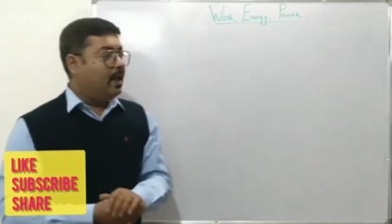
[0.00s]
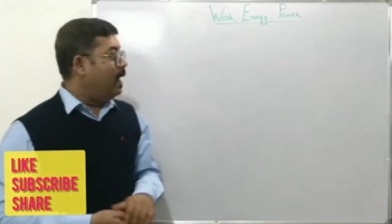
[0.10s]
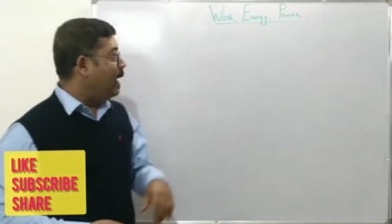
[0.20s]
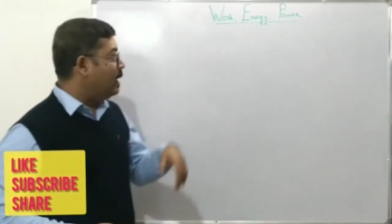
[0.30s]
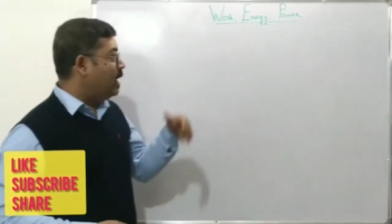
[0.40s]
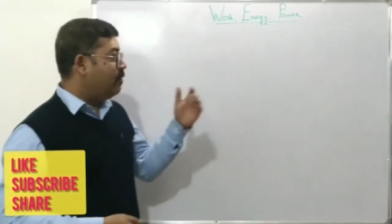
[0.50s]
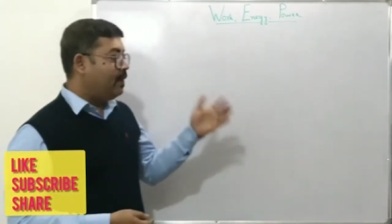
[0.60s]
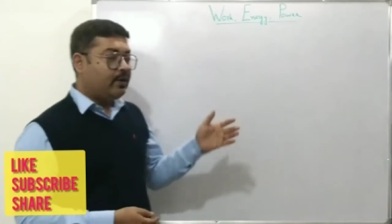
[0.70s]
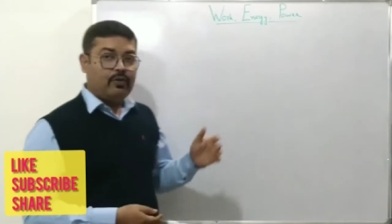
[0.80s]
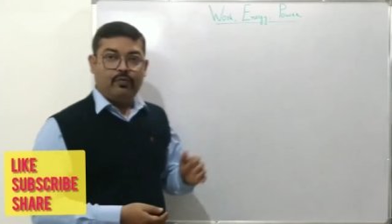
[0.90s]
and the
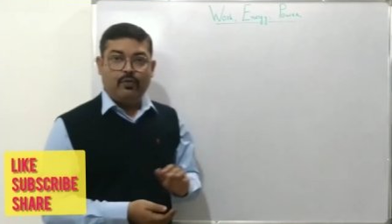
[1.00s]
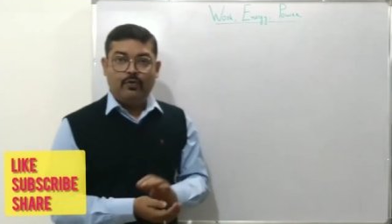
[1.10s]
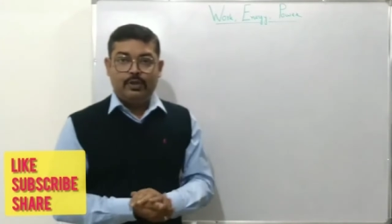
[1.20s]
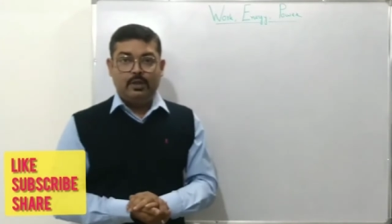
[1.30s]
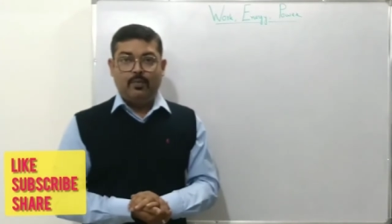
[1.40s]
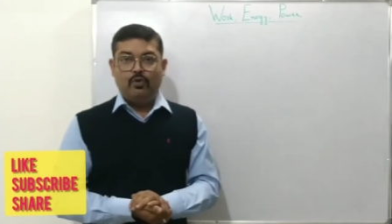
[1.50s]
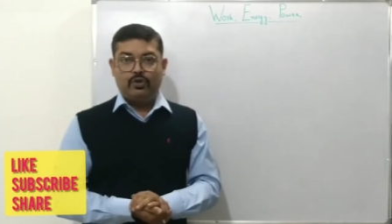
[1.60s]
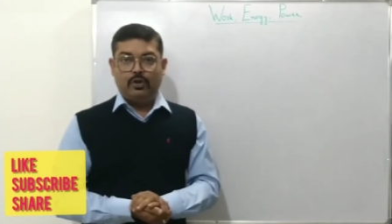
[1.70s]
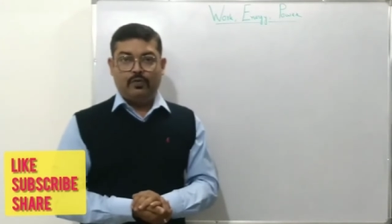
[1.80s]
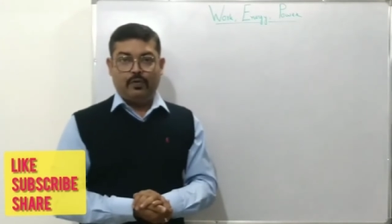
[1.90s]
effect of force in the motion
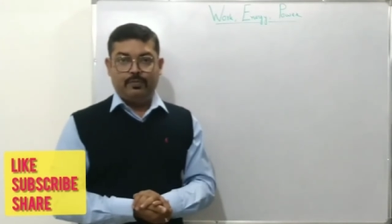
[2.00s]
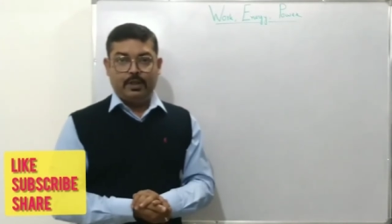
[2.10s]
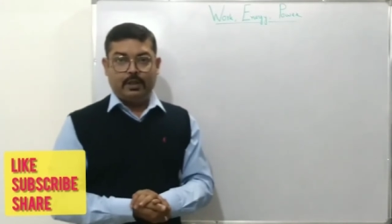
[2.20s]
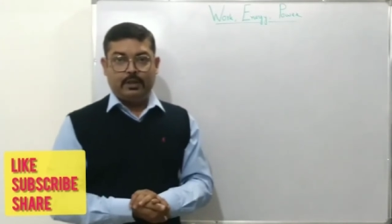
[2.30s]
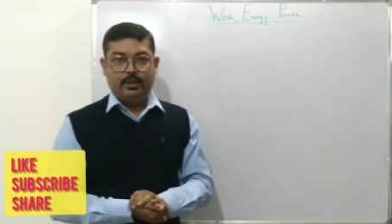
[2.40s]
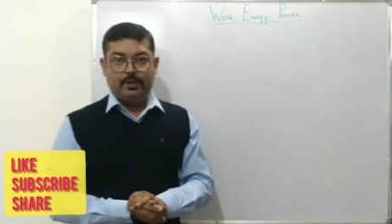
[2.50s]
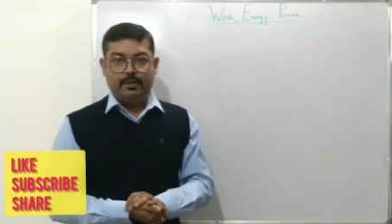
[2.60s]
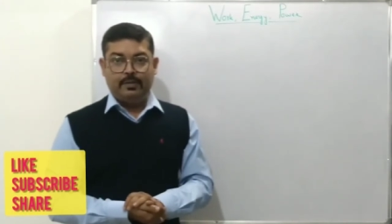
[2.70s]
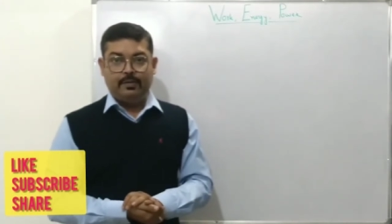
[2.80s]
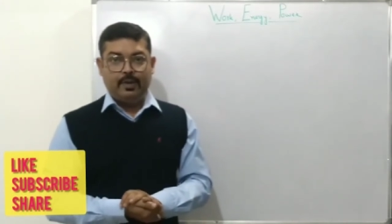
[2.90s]
of object,
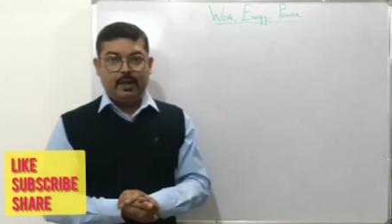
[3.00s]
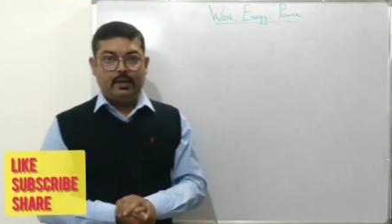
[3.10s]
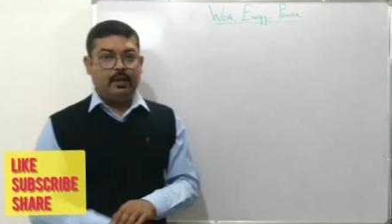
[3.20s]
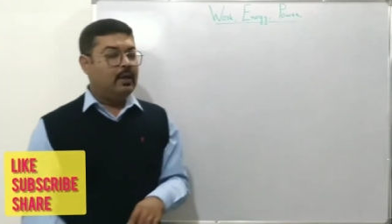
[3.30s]
right?